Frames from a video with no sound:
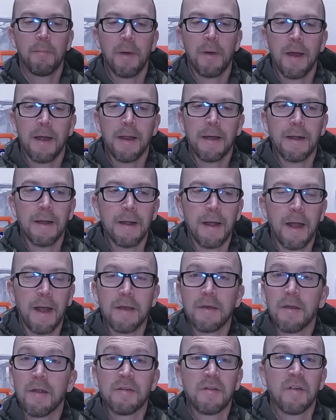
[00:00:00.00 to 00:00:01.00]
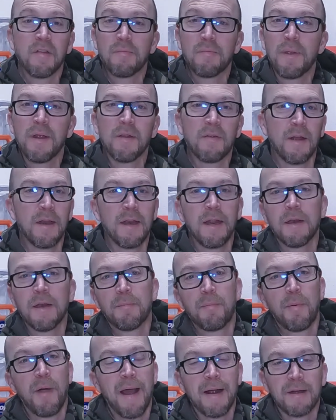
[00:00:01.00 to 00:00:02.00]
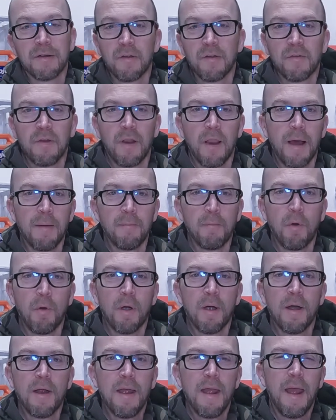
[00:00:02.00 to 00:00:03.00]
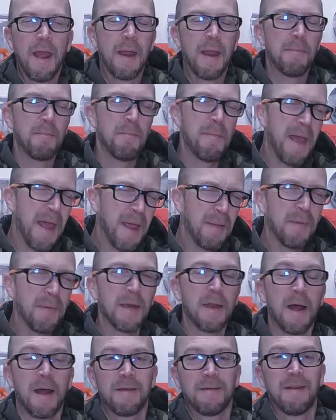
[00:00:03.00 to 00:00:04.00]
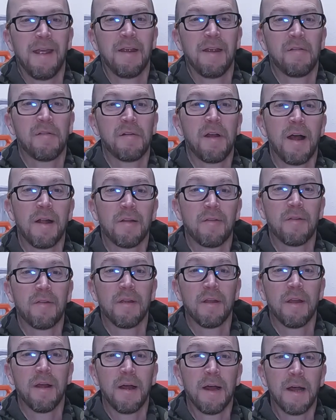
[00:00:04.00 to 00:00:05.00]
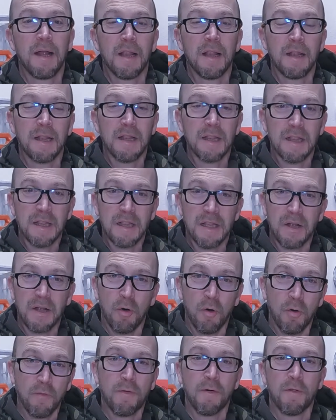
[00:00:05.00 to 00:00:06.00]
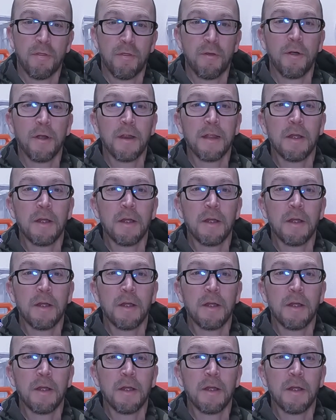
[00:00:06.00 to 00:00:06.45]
but I, it just means I need to practice a lot more and maybe not take shots uh, over 30